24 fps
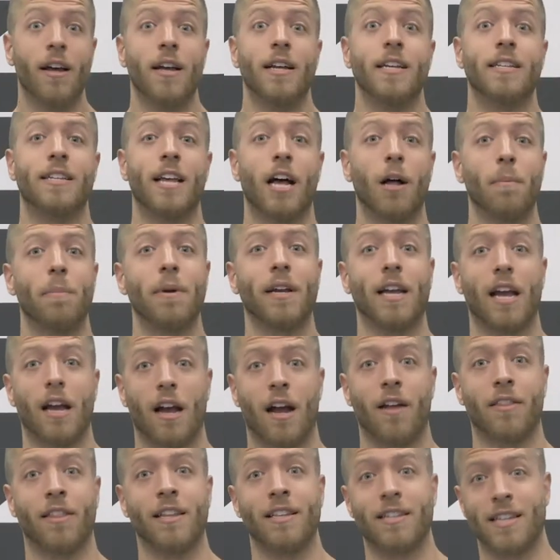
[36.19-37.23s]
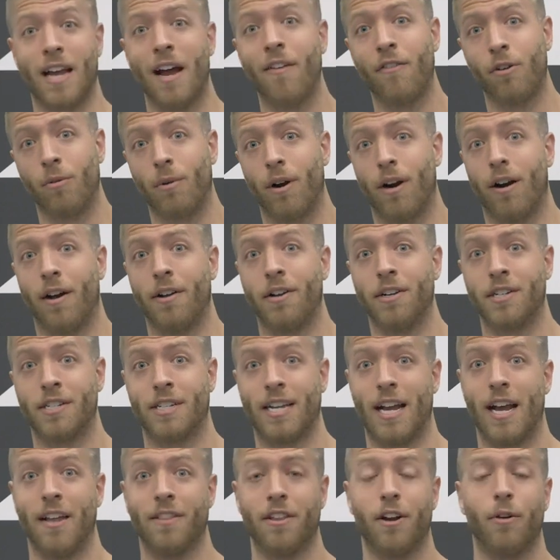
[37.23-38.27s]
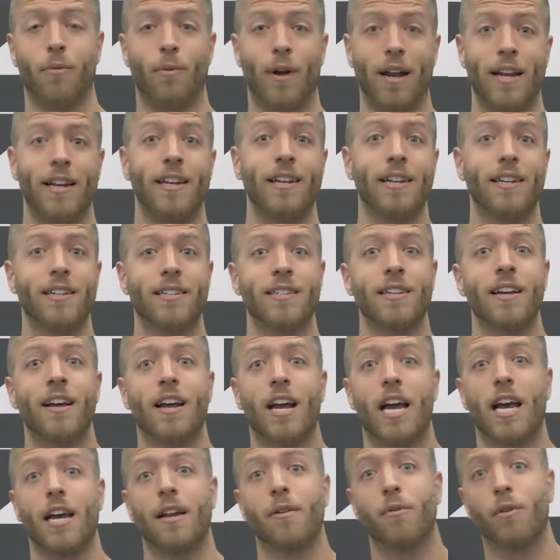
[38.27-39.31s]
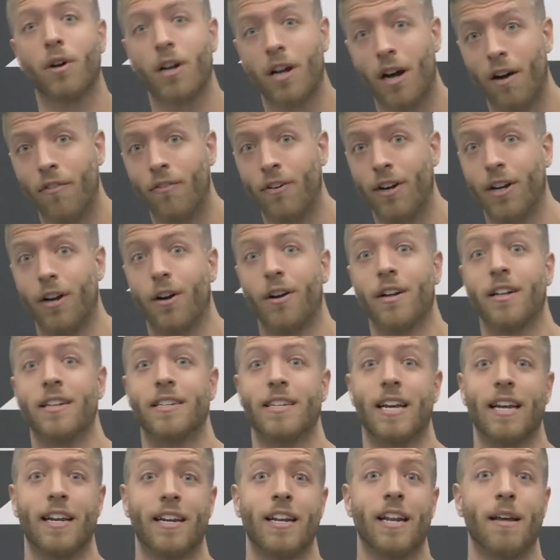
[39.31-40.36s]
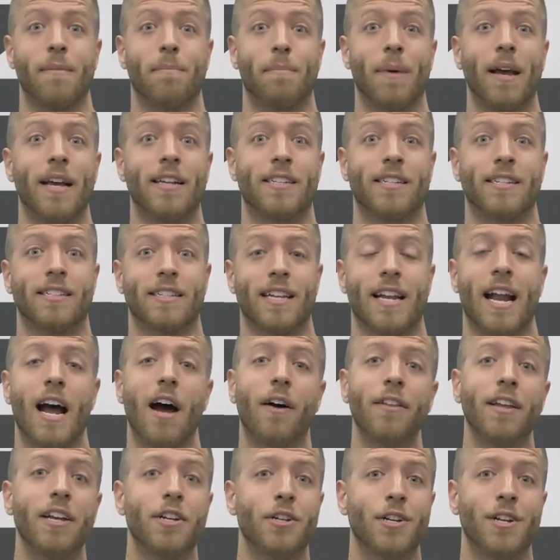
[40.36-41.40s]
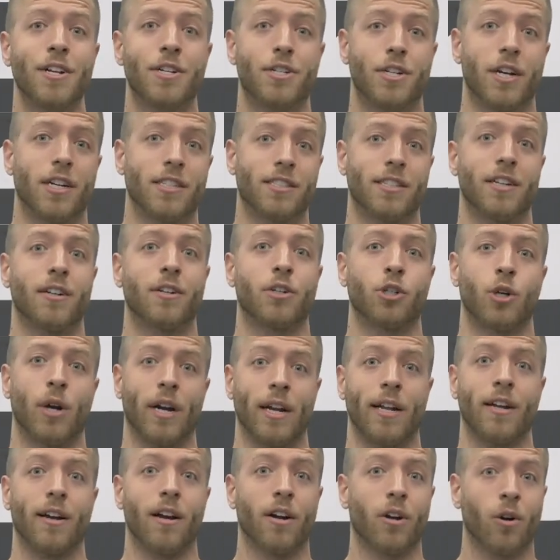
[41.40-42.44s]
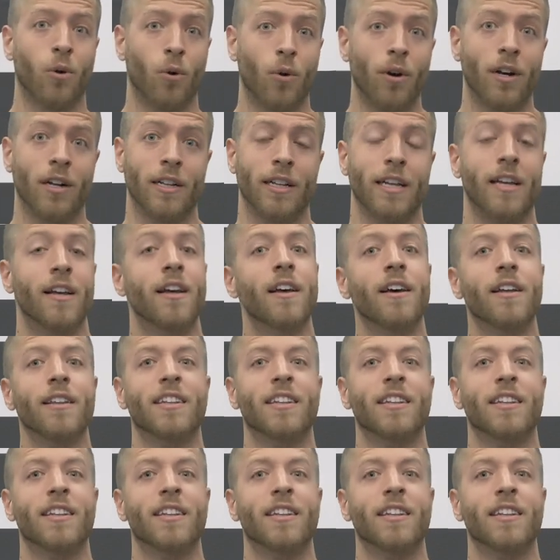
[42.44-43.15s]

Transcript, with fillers: is helping athletes everywhere understand their readiness and recovery on a day-to-day -day basis and how they should adjust their training accordingly.